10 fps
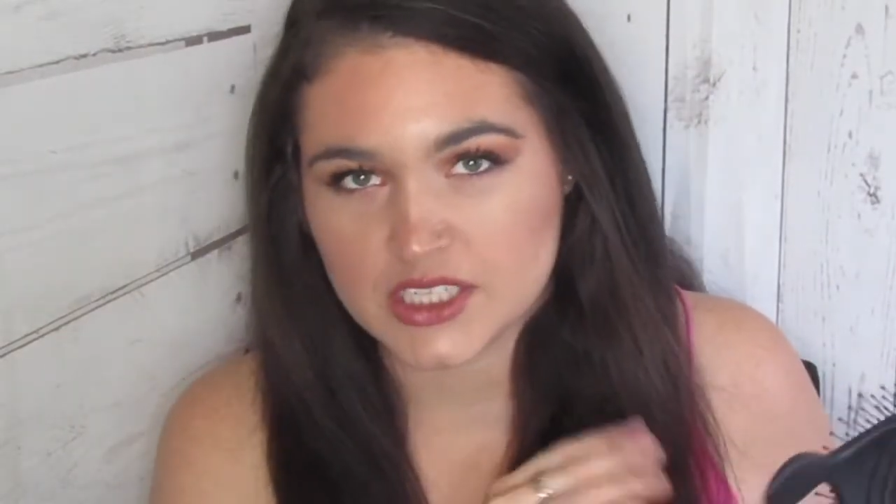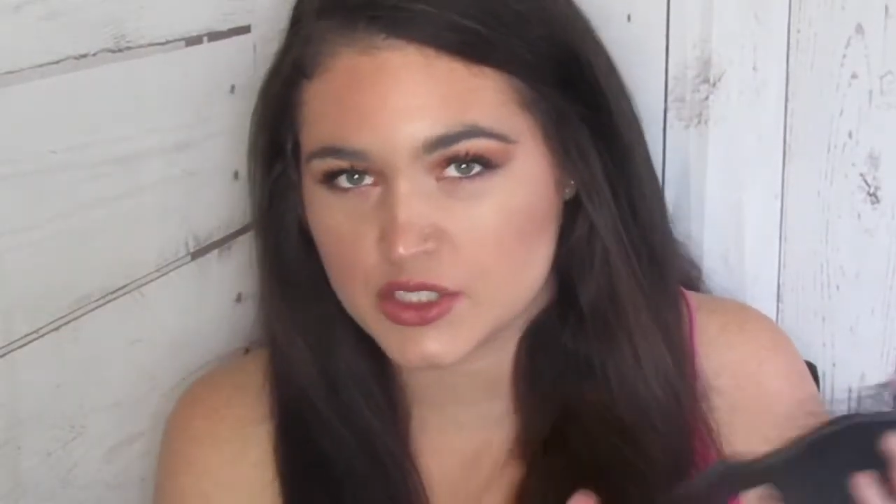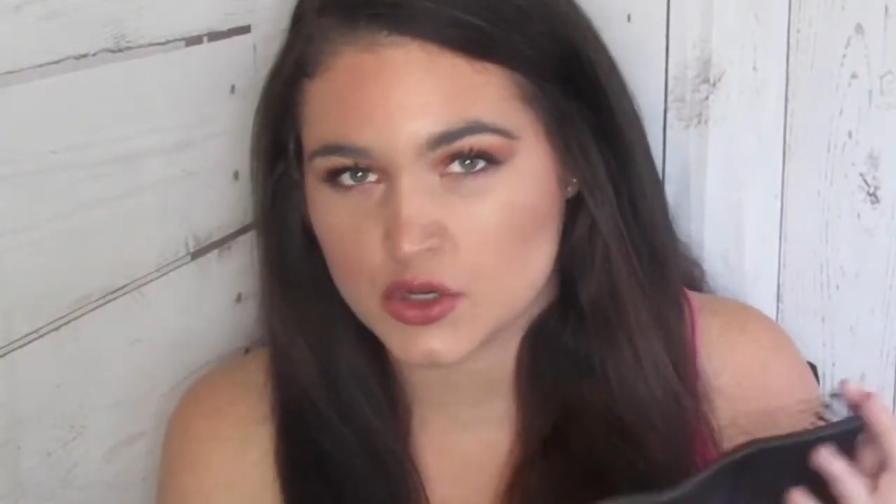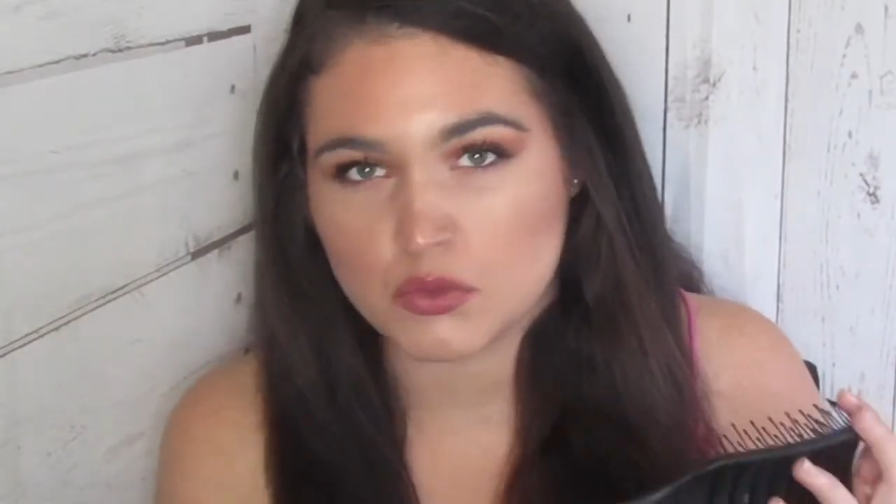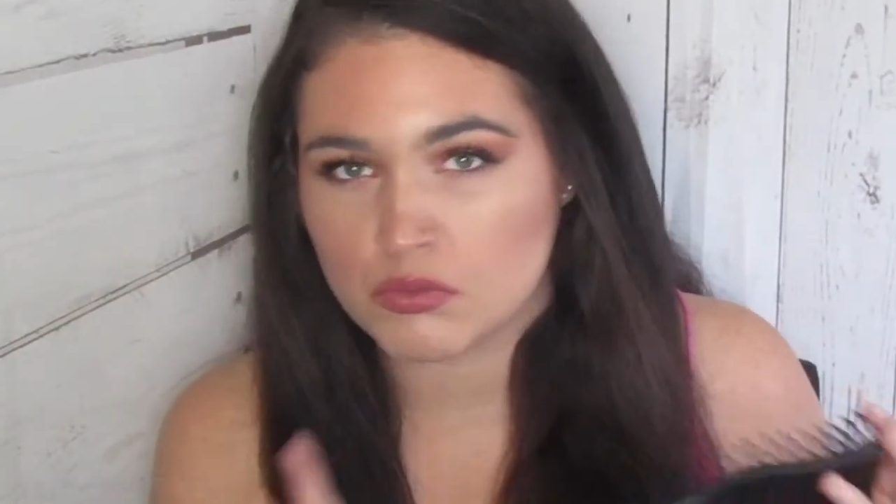is
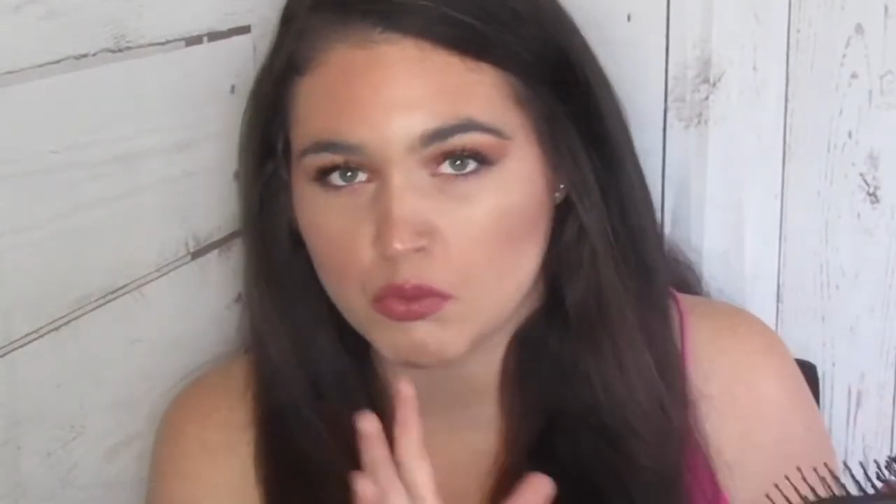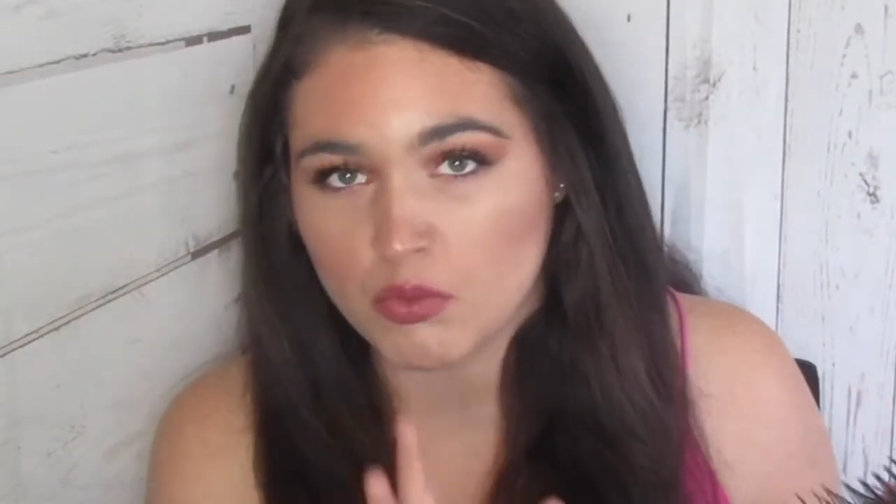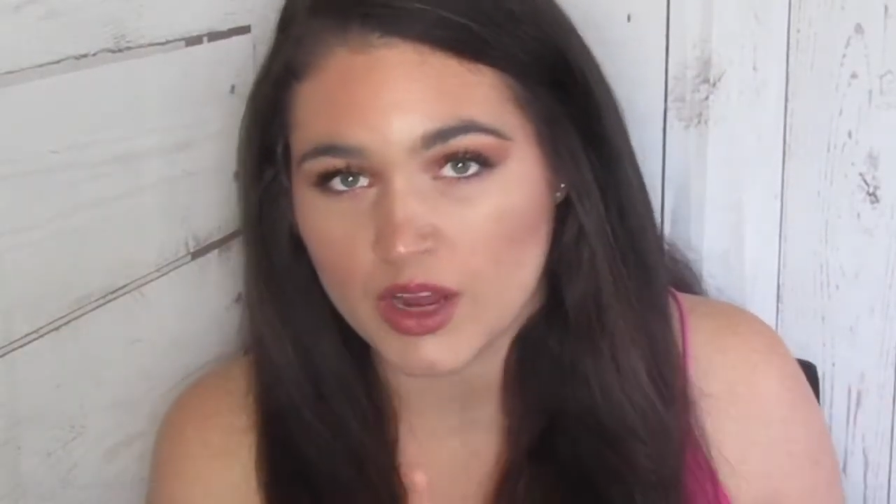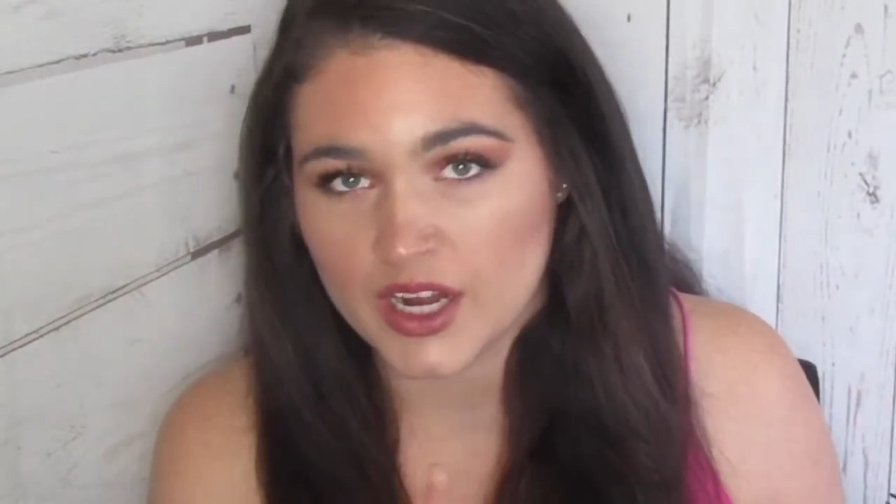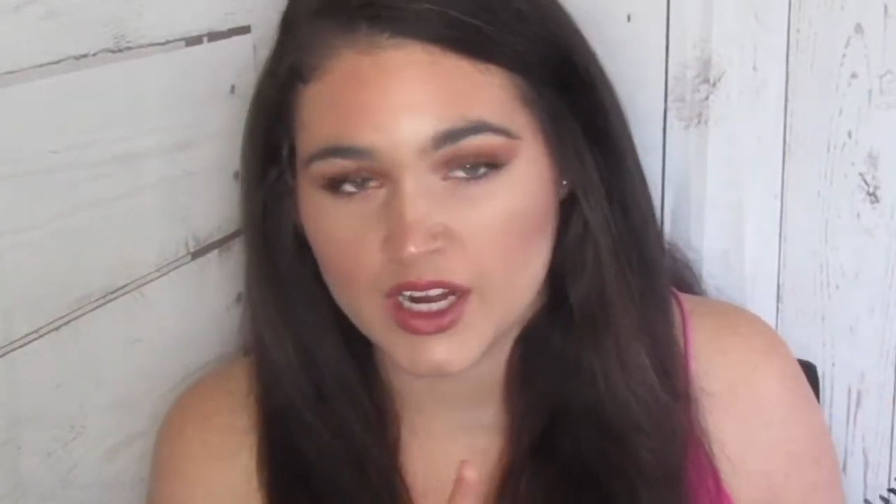or
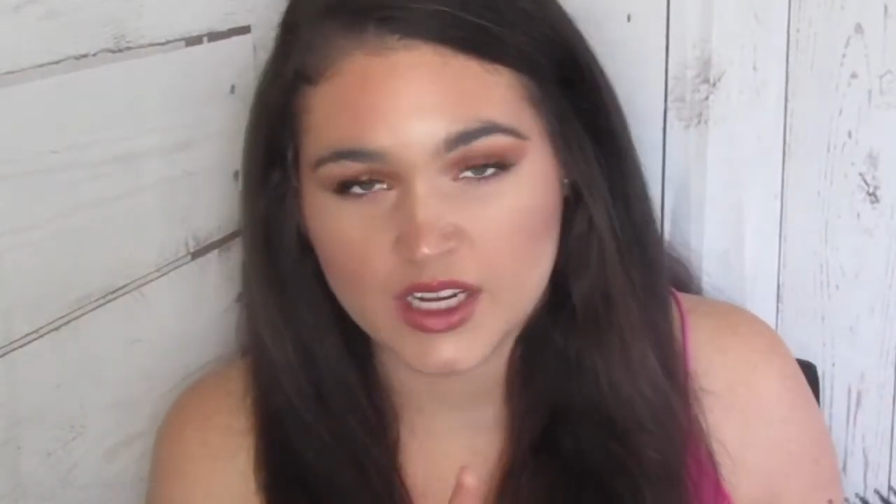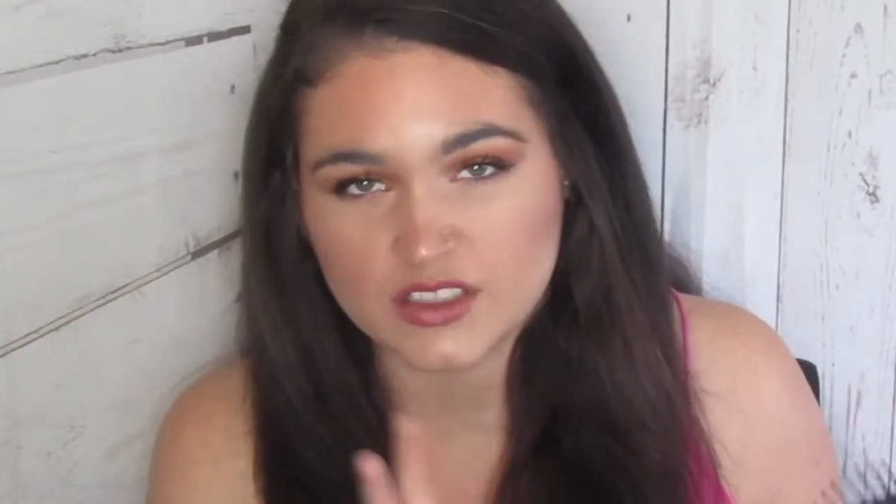what it,